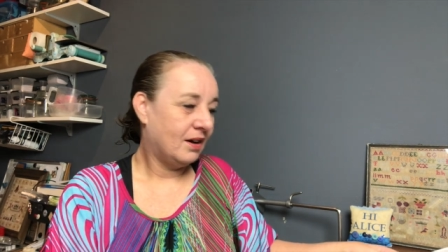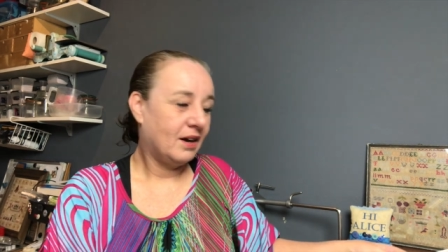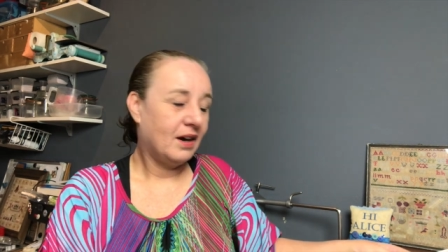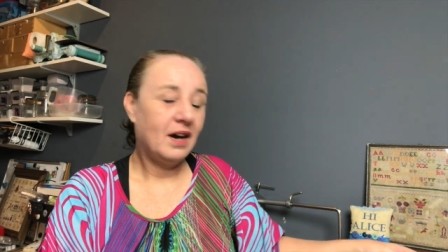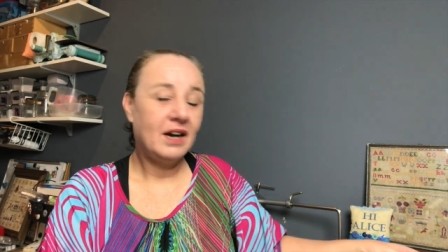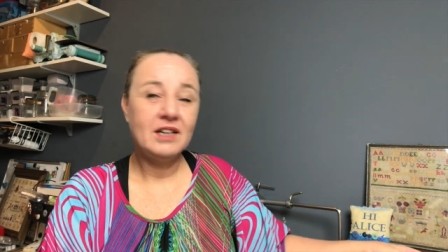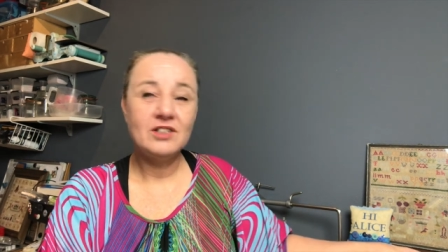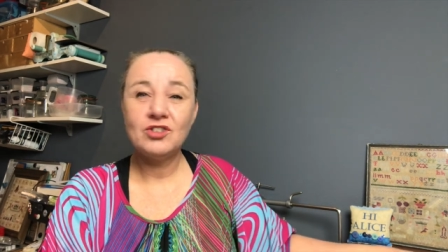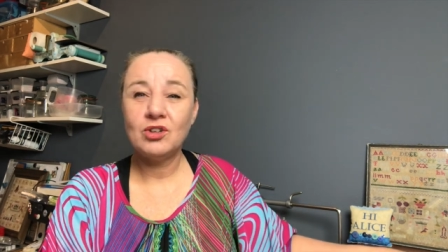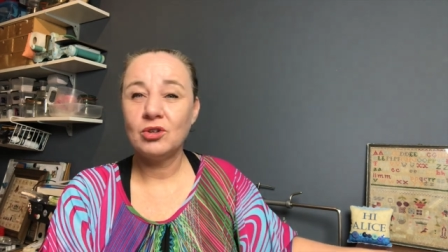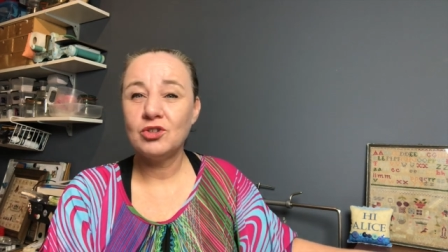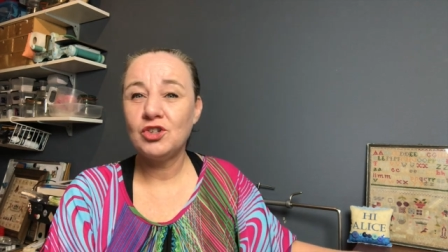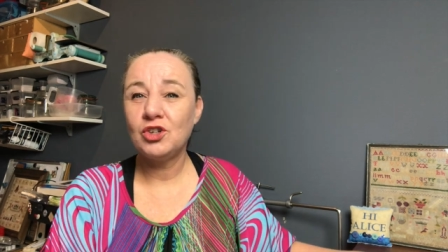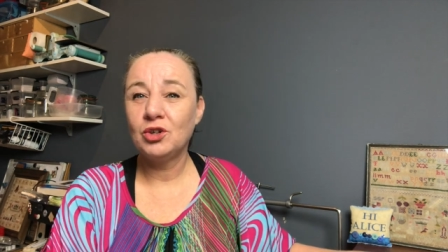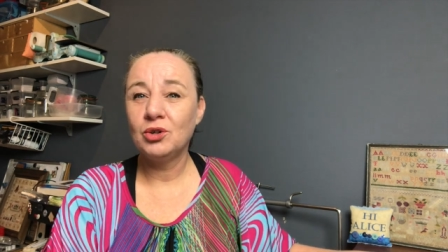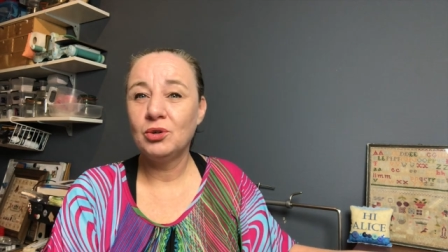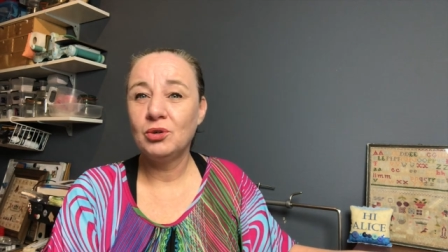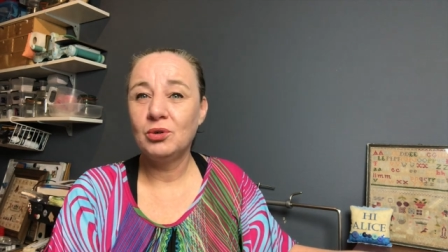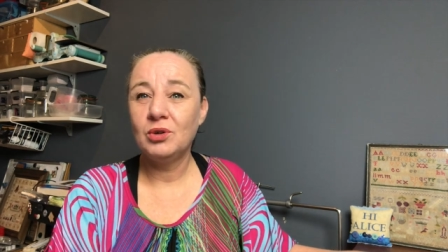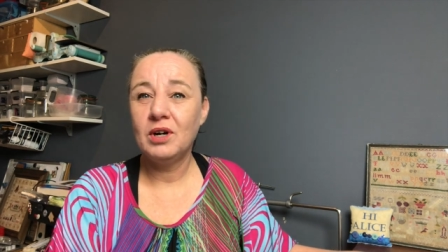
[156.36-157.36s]
I told
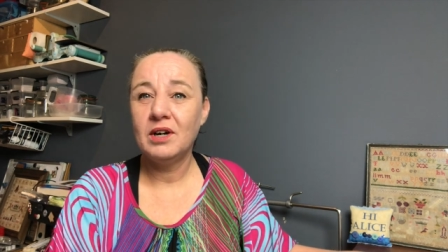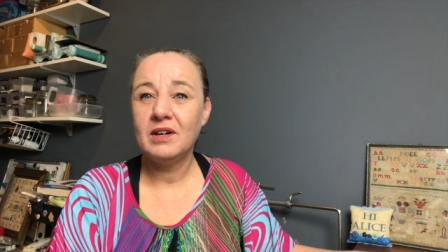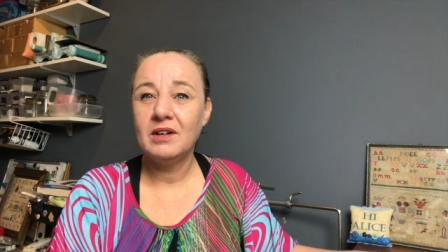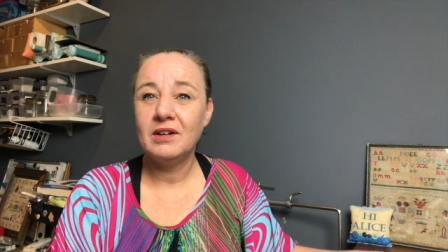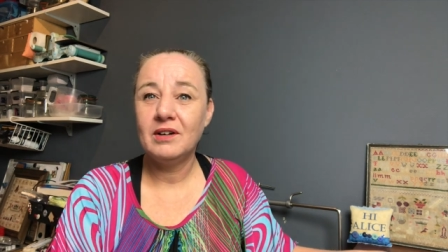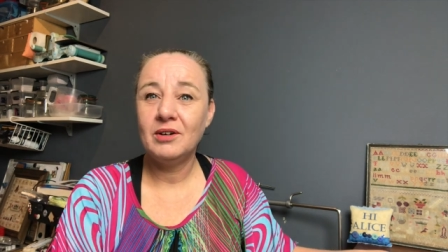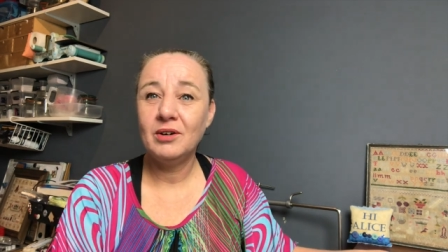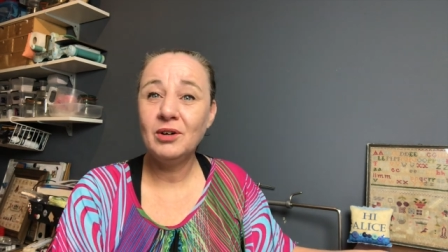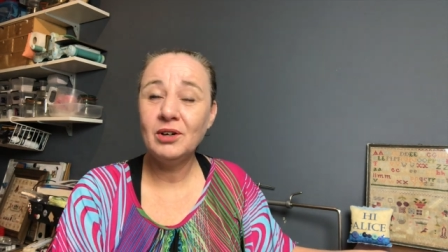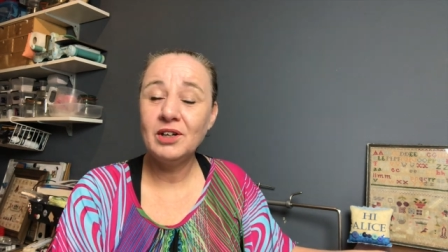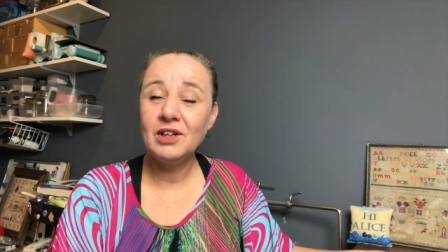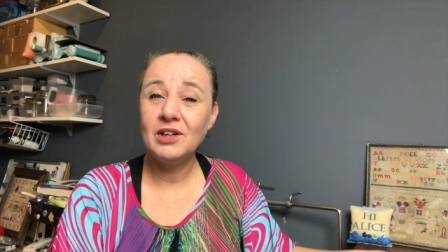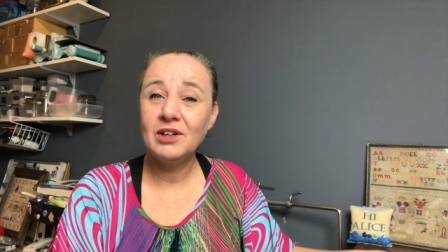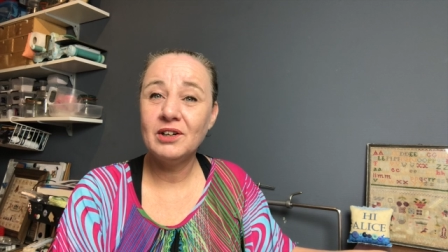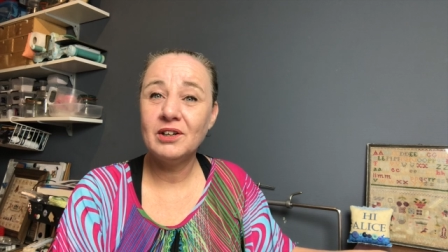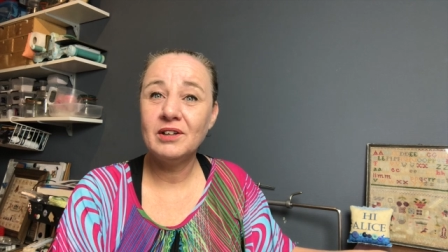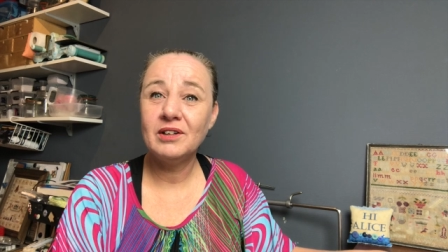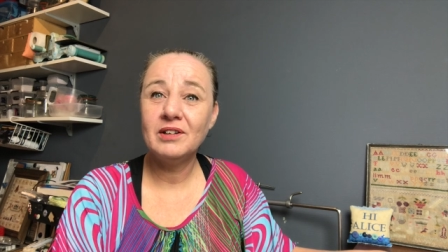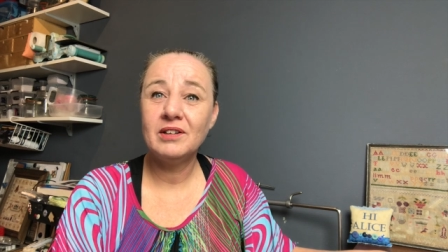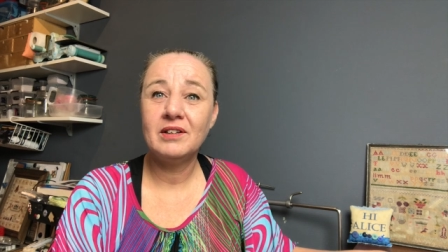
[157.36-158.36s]
you
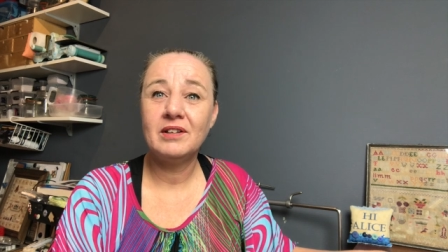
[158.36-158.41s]
earlier